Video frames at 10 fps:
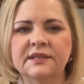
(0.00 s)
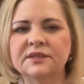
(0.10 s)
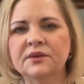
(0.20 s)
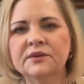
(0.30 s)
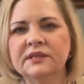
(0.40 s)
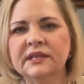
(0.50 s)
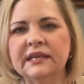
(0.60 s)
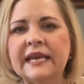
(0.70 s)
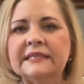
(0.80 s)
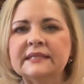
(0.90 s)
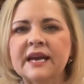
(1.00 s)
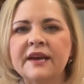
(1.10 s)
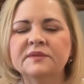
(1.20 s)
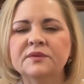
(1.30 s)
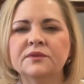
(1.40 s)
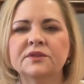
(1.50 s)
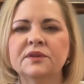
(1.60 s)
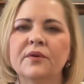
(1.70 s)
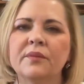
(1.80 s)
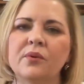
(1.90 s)
in certain case types were
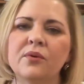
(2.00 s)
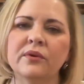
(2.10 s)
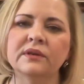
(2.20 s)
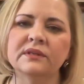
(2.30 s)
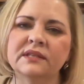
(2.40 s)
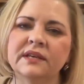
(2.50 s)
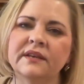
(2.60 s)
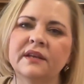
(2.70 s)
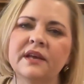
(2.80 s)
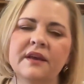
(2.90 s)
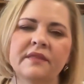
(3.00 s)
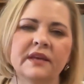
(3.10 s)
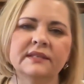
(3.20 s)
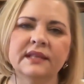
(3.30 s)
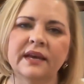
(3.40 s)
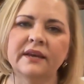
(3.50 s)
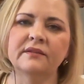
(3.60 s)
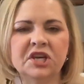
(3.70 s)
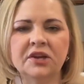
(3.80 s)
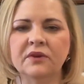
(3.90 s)
so important. And things like
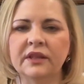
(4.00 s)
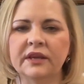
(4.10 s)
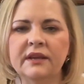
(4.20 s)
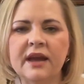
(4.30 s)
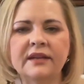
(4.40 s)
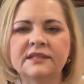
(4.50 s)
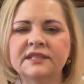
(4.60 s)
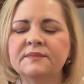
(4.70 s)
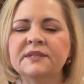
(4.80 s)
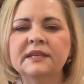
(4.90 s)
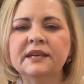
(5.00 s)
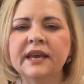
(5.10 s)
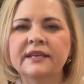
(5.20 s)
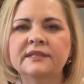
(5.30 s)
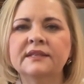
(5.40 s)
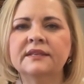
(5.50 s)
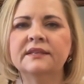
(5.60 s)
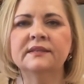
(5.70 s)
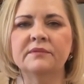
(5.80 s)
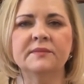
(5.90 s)
generally not dismissing
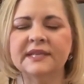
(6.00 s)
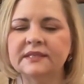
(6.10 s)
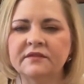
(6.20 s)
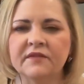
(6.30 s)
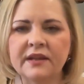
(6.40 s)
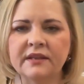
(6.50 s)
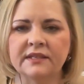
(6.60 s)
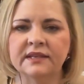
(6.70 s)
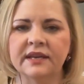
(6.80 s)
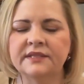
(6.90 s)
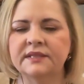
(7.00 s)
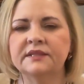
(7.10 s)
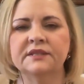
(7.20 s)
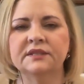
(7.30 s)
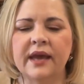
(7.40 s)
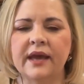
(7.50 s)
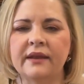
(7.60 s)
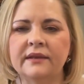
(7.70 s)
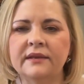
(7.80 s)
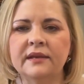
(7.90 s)
cases, domestic violence cases,
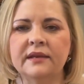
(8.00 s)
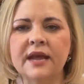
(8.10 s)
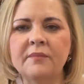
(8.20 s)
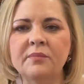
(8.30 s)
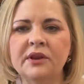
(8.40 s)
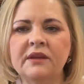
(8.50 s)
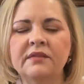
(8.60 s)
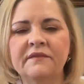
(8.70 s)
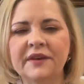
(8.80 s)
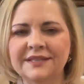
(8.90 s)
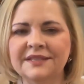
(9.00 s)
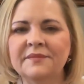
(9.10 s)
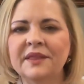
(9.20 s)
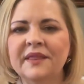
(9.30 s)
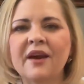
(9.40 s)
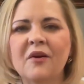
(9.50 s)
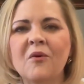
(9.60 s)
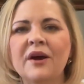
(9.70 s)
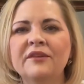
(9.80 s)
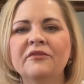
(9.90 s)
and not putting the victim in that
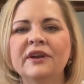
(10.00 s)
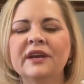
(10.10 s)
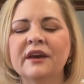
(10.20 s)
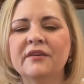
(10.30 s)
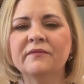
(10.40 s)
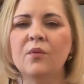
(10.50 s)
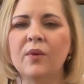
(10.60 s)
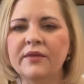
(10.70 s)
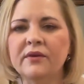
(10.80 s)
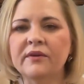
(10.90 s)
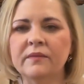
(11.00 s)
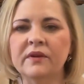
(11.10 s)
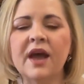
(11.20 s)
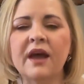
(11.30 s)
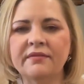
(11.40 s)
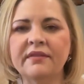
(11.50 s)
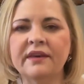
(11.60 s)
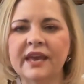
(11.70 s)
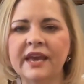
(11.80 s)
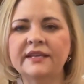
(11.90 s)
quandary of whether or not the
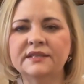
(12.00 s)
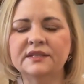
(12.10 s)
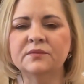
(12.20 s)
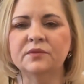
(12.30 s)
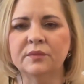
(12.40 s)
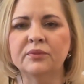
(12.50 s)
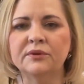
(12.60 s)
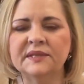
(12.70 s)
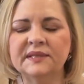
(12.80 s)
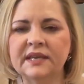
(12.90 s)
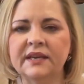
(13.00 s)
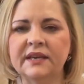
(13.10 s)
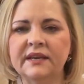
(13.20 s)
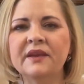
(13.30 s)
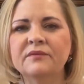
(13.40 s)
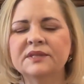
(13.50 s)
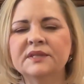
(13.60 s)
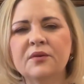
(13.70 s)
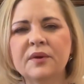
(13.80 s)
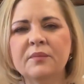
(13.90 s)
case would proceed was
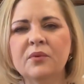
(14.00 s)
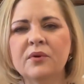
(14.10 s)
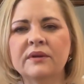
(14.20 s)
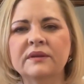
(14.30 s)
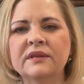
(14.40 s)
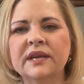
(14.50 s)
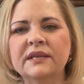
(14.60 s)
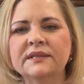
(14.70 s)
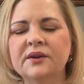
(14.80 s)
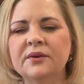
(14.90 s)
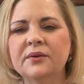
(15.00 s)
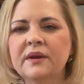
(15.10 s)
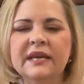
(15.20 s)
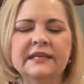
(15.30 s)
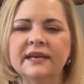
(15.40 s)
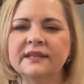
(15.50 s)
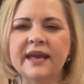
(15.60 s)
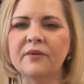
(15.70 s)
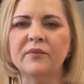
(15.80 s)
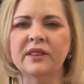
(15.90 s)
so important. And so things like
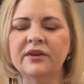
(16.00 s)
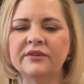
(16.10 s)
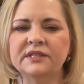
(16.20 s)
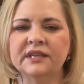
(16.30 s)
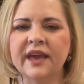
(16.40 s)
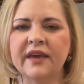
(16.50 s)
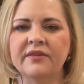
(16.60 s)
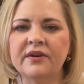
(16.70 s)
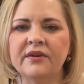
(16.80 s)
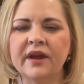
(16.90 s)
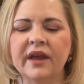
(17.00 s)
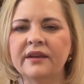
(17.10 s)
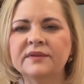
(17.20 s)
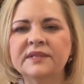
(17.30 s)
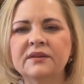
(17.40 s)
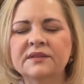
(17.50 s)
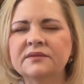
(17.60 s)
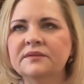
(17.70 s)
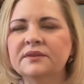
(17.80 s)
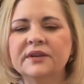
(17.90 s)
that we learned together. It was
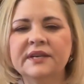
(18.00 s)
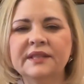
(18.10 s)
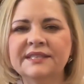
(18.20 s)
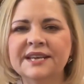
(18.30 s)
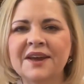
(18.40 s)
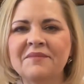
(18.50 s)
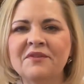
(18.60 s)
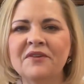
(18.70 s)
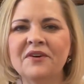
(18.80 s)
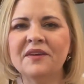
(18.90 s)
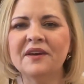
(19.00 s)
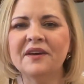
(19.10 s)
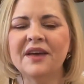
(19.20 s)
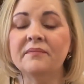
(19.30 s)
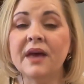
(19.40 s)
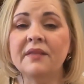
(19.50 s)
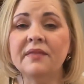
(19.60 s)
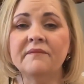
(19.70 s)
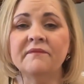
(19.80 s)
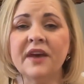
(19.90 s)
also during the time of all the
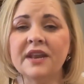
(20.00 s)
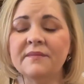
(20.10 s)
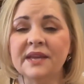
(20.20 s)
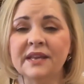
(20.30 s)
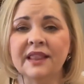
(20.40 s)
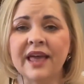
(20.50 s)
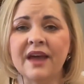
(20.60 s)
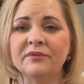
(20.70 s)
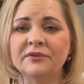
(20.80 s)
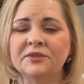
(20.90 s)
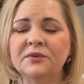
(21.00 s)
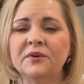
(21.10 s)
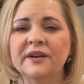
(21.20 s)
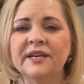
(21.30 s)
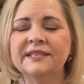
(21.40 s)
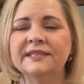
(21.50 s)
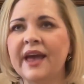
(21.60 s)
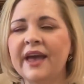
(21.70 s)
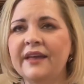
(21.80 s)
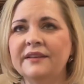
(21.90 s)
methamphetamine laboratories
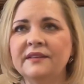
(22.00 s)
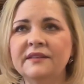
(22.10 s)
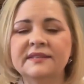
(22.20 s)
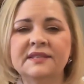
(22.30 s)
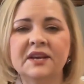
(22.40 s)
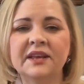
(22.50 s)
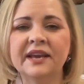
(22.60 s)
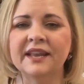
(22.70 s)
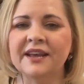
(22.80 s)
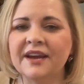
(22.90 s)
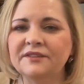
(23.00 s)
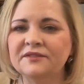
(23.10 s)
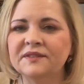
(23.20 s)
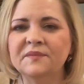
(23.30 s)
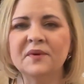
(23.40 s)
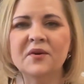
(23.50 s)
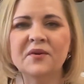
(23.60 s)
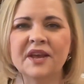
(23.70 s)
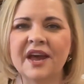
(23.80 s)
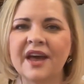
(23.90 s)
and stealing anhydrous
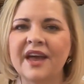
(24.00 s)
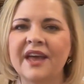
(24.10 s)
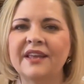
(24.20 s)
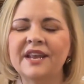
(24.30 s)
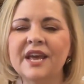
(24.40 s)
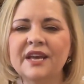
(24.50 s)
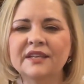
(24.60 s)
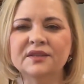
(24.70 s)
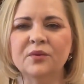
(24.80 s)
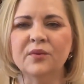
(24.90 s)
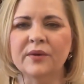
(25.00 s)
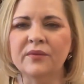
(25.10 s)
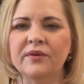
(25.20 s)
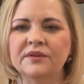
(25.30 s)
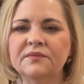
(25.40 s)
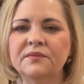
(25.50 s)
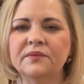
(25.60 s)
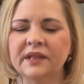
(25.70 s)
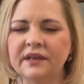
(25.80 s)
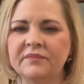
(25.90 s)
ammonia. And so we were
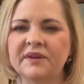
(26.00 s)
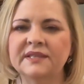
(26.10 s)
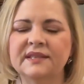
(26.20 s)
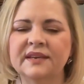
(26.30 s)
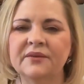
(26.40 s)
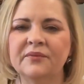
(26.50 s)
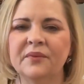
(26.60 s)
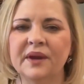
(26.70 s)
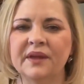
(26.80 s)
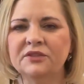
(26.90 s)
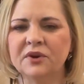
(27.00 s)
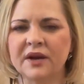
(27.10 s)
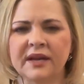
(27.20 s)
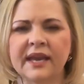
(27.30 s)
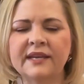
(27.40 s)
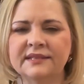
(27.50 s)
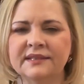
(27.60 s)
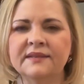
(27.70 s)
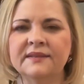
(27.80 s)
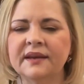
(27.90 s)
really busy with drug
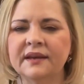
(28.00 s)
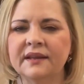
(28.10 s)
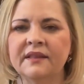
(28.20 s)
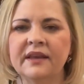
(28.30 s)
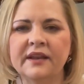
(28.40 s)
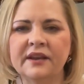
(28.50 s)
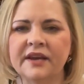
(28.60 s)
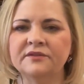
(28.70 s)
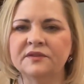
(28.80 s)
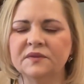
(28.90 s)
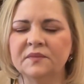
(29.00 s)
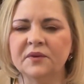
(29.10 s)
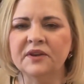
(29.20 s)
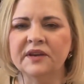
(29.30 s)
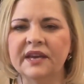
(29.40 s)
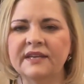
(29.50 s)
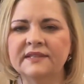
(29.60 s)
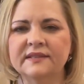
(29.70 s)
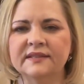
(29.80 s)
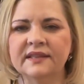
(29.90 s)
cases and the anhydrous ammonia
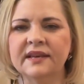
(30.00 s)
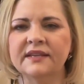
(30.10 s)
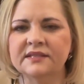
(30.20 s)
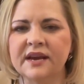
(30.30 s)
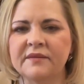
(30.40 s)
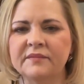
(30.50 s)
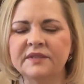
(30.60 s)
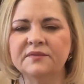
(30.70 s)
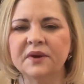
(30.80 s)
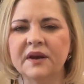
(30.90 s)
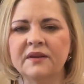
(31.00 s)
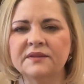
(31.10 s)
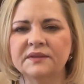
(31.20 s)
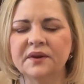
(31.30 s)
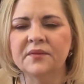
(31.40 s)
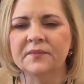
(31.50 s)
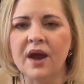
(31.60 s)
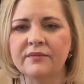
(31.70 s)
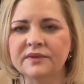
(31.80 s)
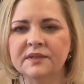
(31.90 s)
cases at that time as well. So
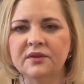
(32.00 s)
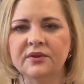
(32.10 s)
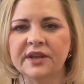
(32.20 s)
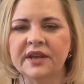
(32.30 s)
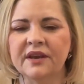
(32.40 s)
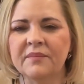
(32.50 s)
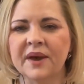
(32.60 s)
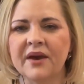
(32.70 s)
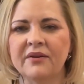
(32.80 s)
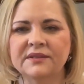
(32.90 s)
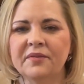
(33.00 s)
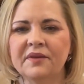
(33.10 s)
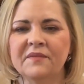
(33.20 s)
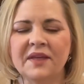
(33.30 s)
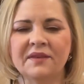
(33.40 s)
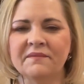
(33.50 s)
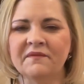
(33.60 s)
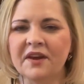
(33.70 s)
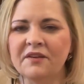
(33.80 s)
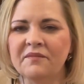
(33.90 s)
I was learning about the
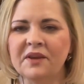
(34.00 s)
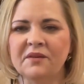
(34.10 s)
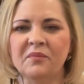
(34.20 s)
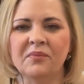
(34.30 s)
methamphetamine